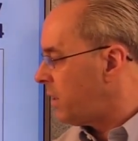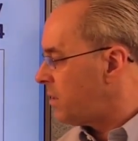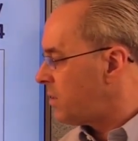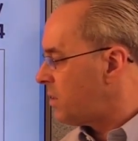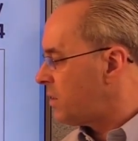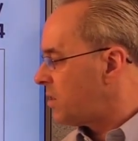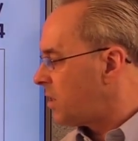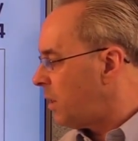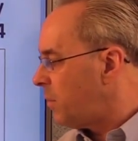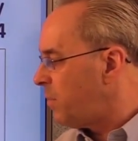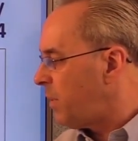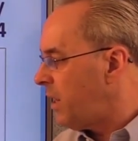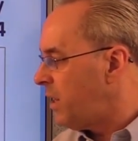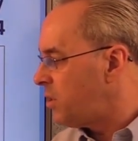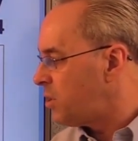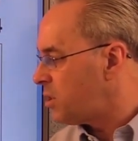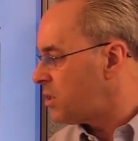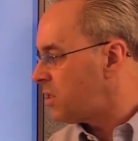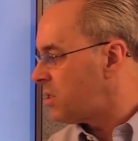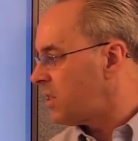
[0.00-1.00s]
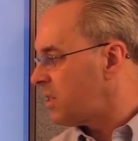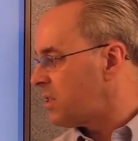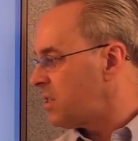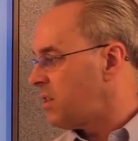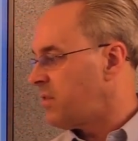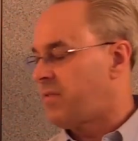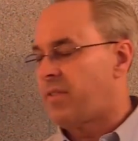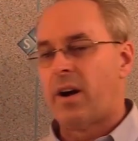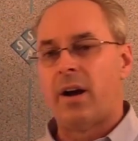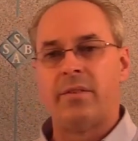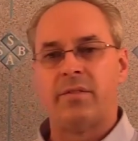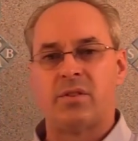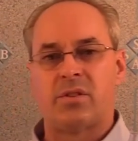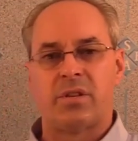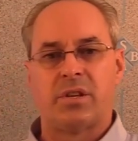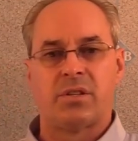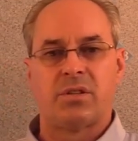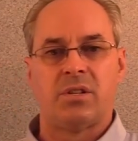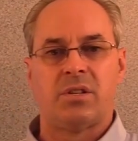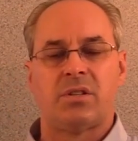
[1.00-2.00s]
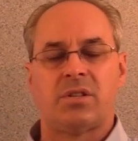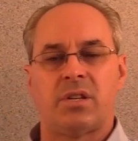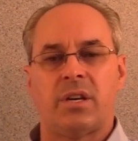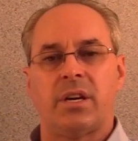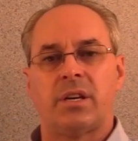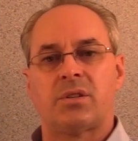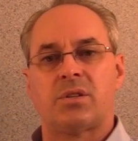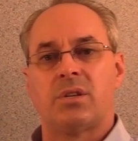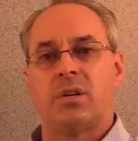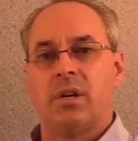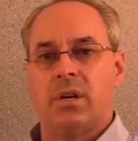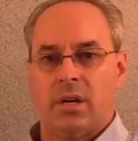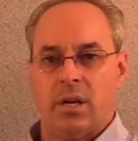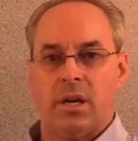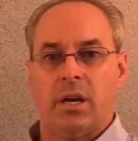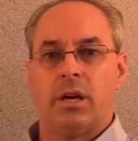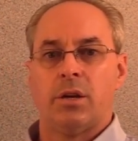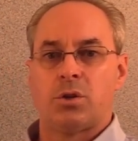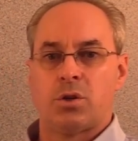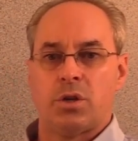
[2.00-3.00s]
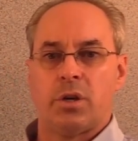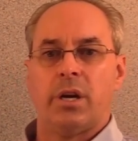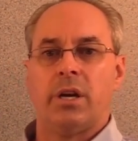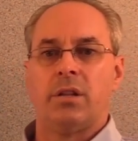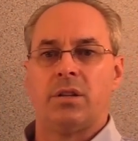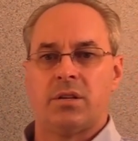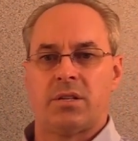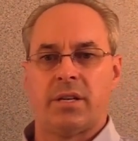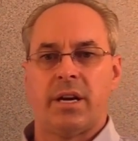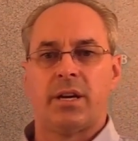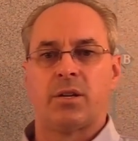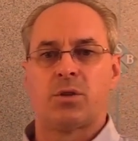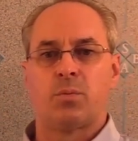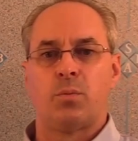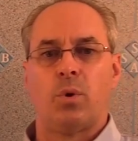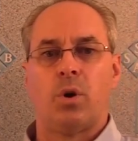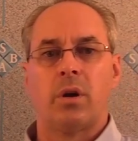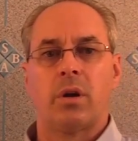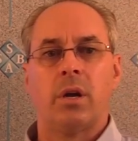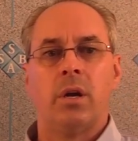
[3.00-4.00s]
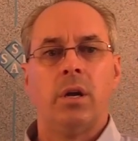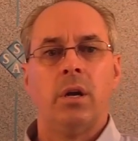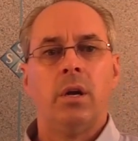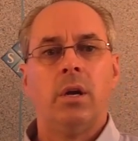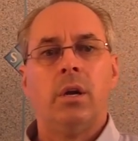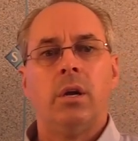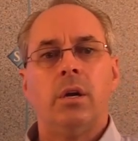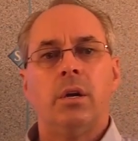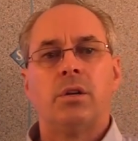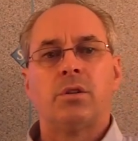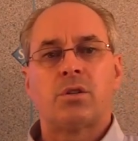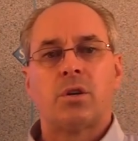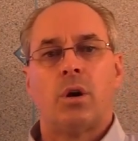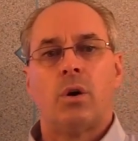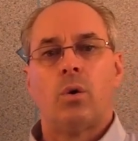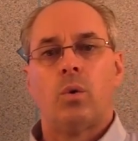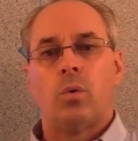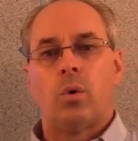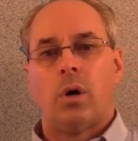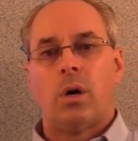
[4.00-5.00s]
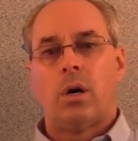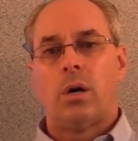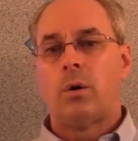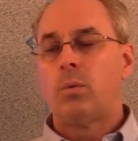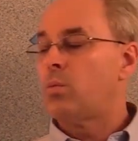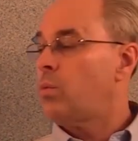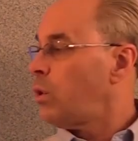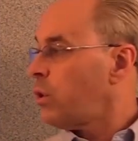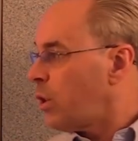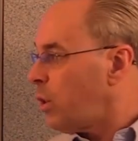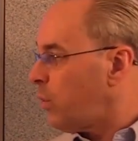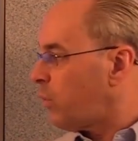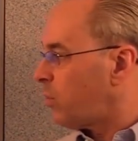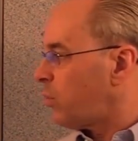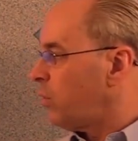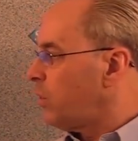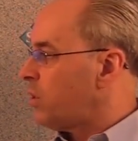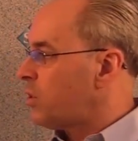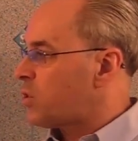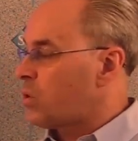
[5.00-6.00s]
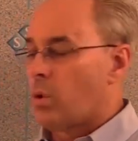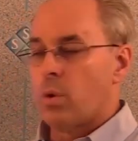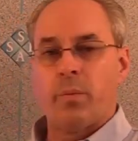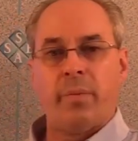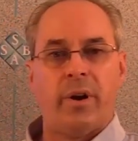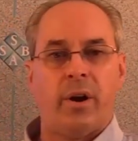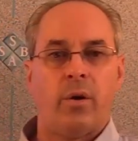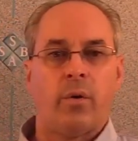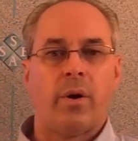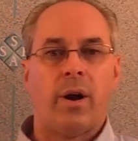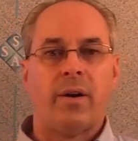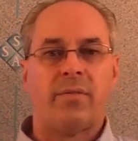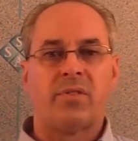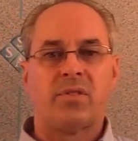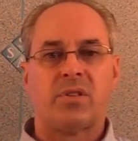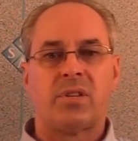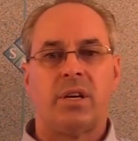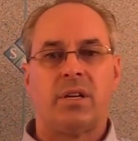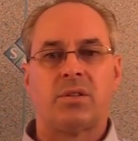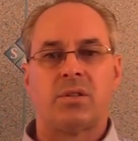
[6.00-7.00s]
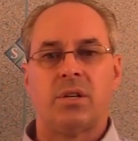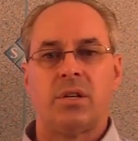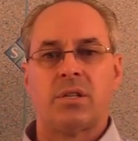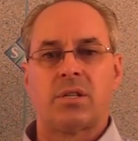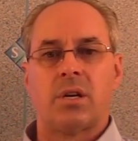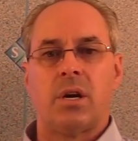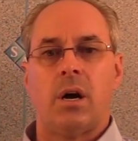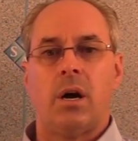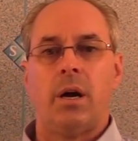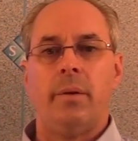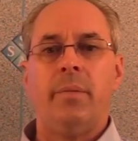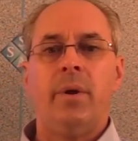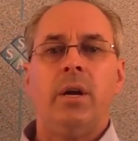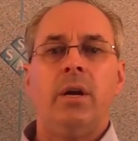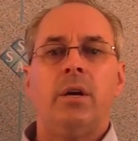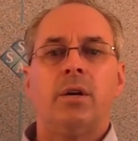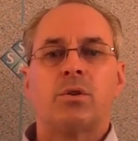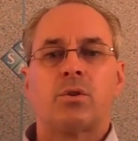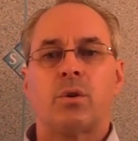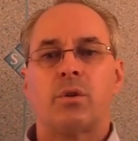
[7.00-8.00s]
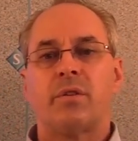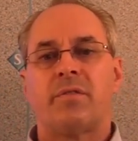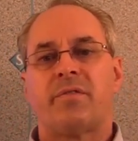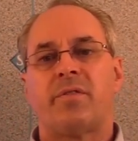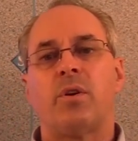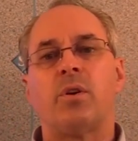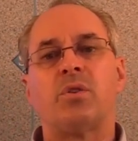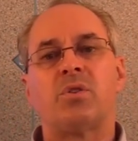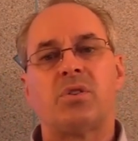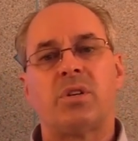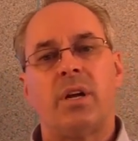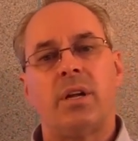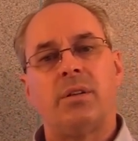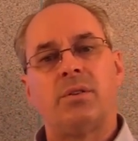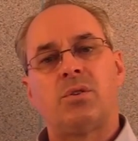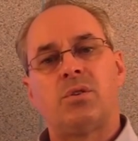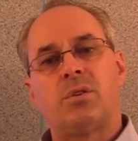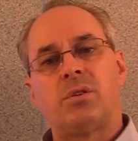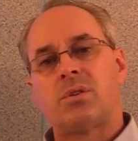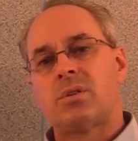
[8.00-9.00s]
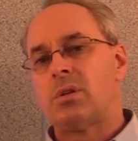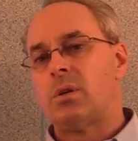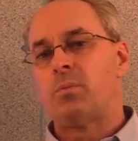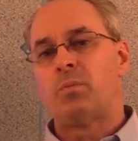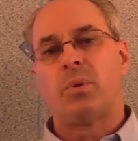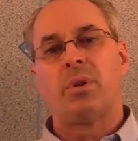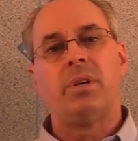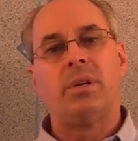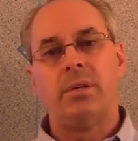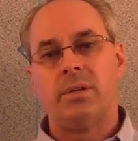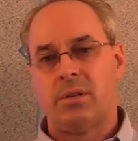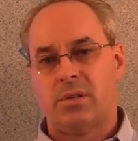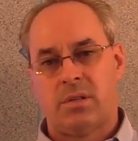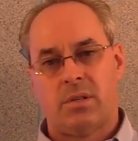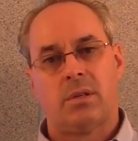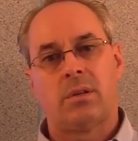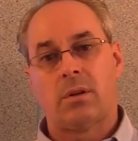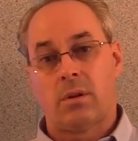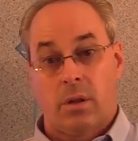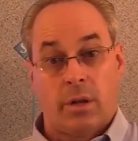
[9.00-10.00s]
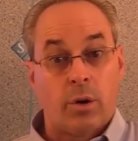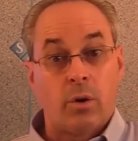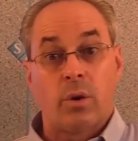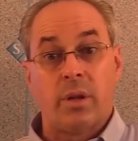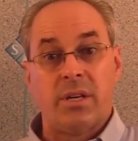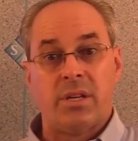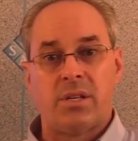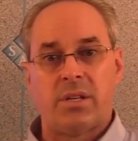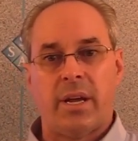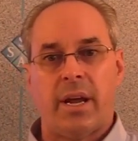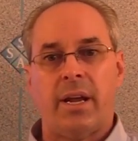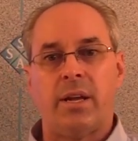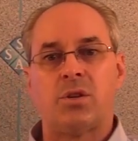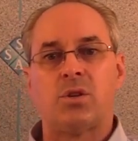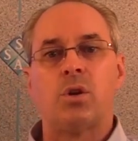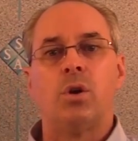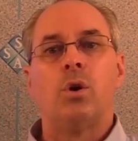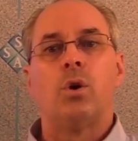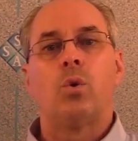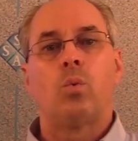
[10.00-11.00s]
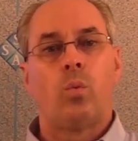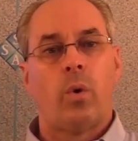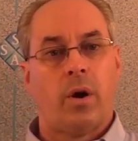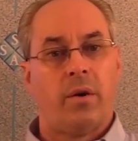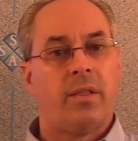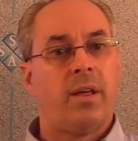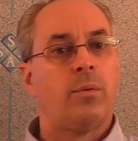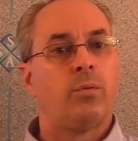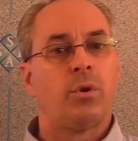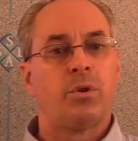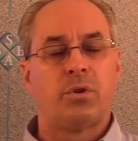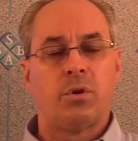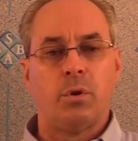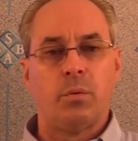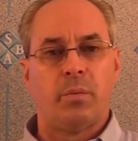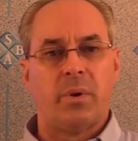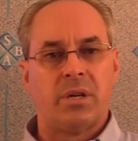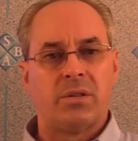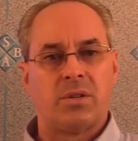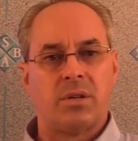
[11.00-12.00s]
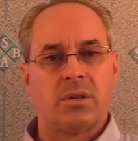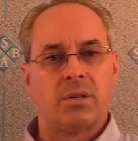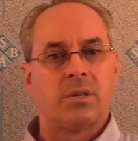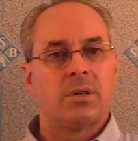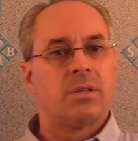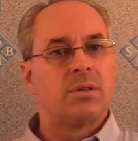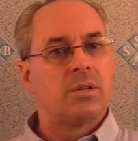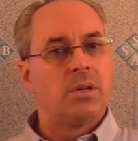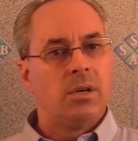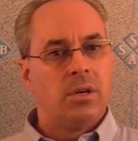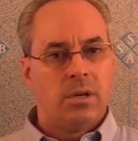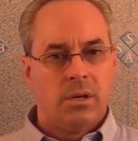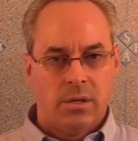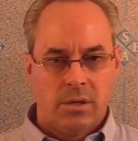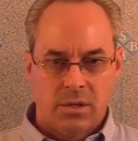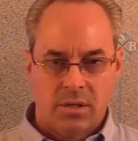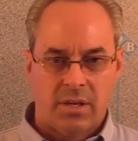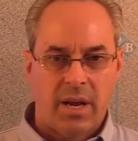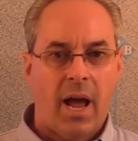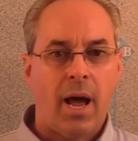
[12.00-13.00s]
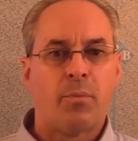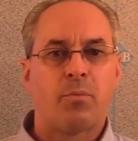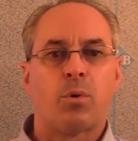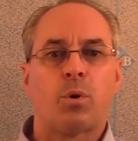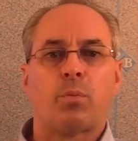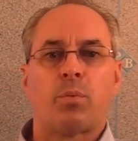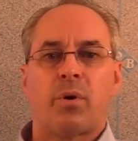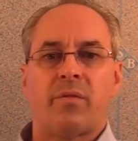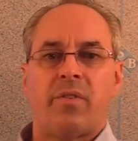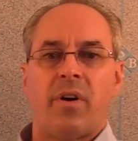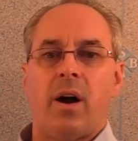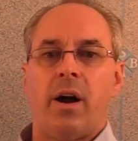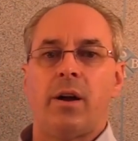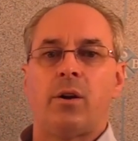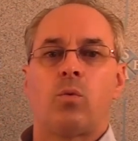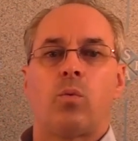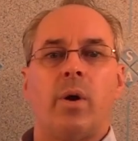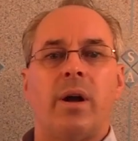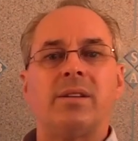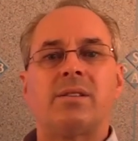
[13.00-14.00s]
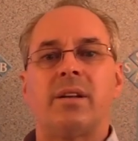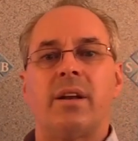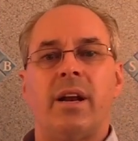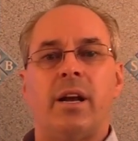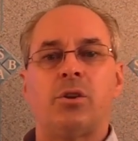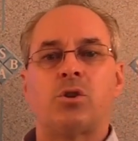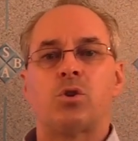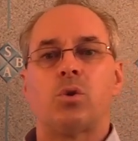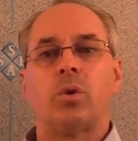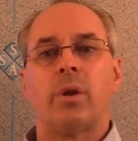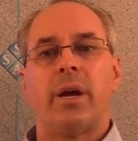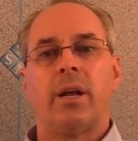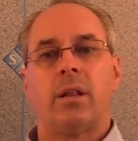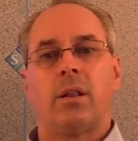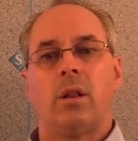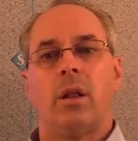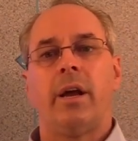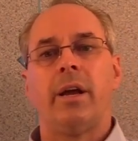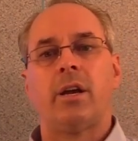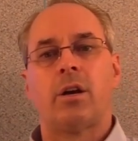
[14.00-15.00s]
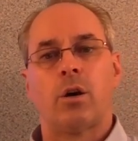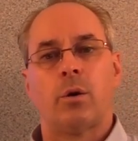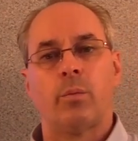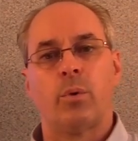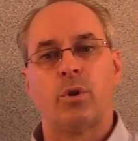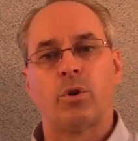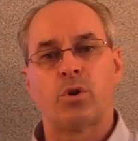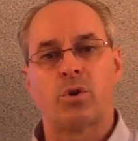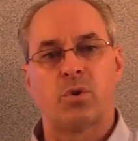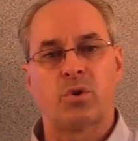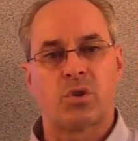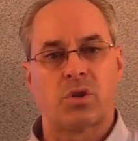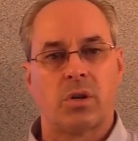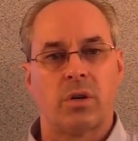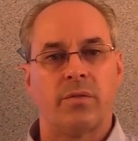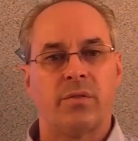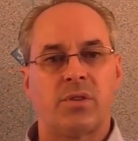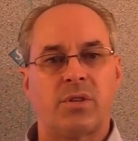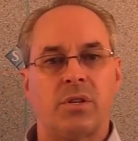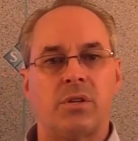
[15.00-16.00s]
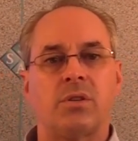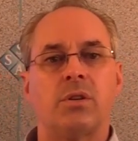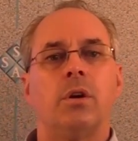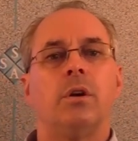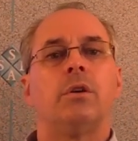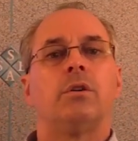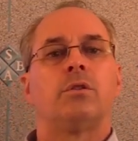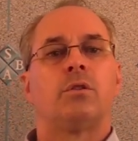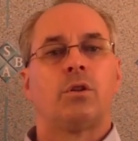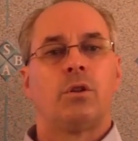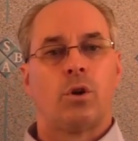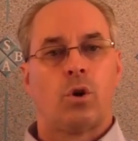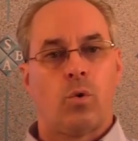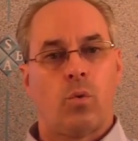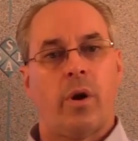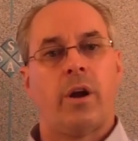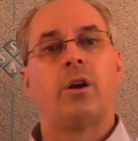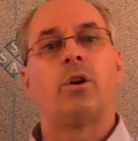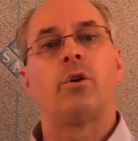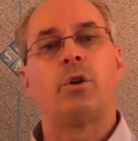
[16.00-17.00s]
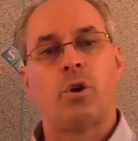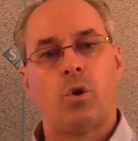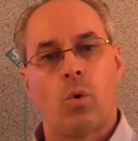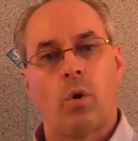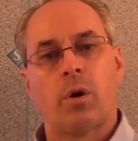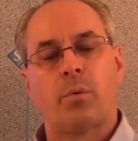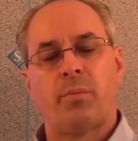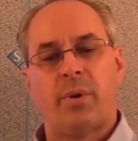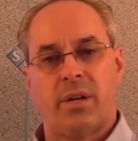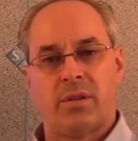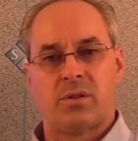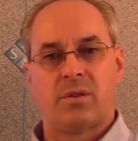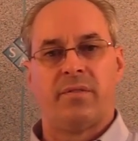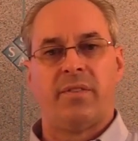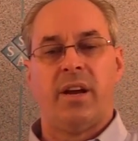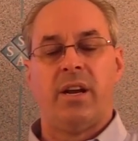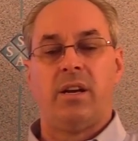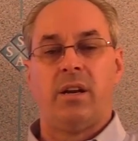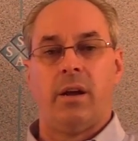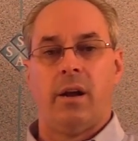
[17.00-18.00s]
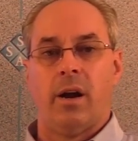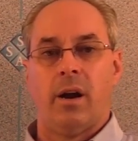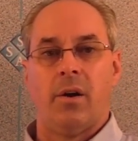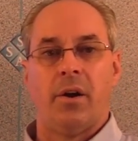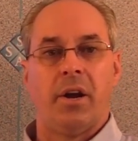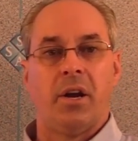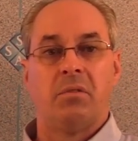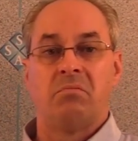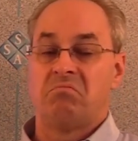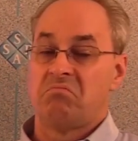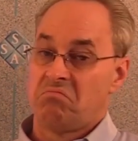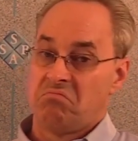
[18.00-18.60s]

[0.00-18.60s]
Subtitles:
this, it's on pages 65 and 66-ish in the textbook. So we'll go through this whole paragraph a sentence at a time. So the first sentence just simply clearly states where they will do business. It says, Zap will provide residential and light commercial services to the greater York, Pennsylvania area.